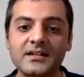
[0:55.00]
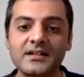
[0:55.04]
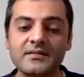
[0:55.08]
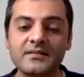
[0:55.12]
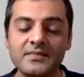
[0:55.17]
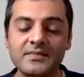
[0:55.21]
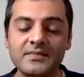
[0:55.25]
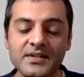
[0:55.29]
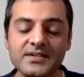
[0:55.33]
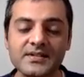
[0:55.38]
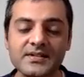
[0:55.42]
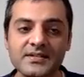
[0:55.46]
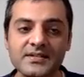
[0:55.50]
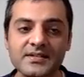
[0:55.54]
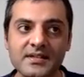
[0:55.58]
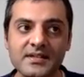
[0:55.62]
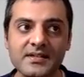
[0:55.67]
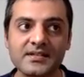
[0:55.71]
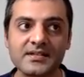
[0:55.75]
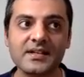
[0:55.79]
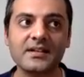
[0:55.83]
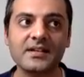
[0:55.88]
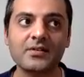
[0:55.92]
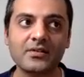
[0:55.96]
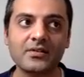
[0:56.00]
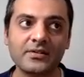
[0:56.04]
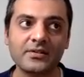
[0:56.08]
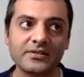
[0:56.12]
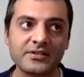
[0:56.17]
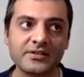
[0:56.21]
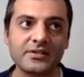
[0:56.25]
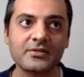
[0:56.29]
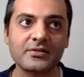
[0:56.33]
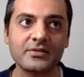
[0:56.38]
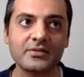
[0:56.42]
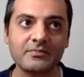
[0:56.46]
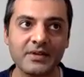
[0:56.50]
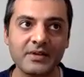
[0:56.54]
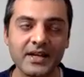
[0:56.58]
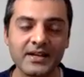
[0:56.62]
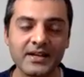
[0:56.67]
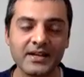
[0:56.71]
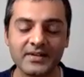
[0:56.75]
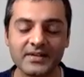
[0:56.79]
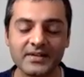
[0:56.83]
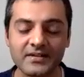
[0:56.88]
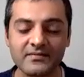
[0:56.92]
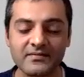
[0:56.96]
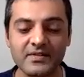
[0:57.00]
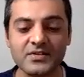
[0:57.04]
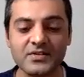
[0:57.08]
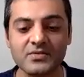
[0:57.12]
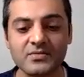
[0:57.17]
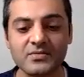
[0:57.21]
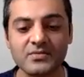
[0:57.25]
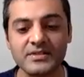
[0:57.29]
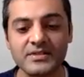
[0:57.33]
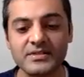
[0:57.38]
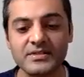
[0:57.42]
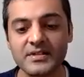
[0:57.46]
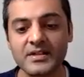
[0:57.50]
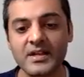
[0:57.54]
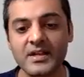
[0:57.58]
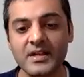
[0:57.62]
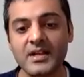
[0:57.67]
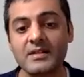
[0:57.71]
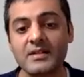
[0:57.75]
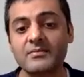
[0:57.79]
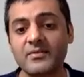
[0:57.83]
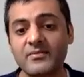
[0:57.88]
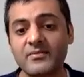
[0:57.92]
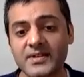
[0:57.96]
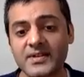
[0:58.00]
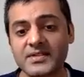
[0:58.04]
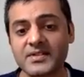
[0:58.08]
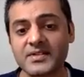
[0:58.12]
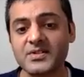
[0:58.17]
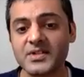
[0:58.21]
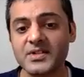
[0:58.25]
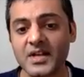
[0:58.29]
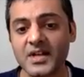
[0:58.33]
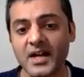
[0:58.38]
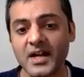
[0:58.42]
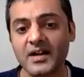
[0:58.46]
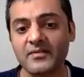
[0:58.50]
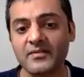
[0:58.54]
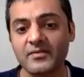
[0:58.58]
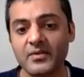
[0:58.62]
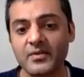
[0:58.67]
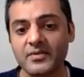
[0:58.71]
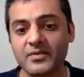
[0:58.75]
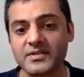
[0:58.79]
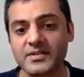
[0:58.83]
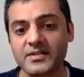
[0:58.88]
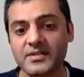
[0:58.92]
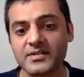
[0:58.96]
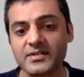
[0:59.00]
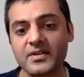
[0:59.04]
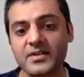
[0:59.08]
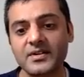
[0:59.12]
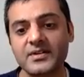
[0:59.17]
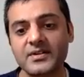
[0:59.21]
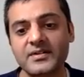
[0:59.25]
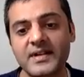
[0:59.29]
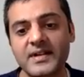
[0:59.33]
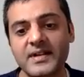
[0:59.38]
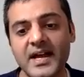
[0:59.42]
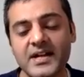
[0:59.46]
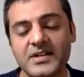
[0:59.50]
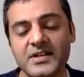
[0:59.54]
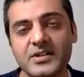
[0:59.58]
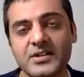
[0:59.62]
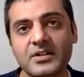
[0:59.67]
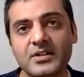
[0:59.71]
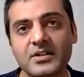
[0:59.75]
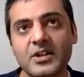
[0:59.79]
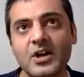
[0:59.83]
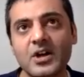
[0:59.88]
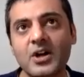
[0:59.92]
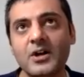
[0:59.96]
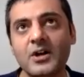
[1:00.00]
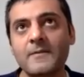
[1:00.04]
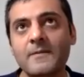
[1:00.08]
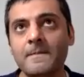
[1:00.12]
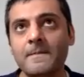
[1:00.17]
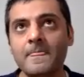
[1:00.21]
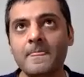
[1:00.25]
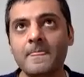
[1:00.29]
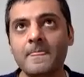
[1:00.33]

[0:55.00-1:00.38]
businesses and also private individuals. Professor Shah focuses on international law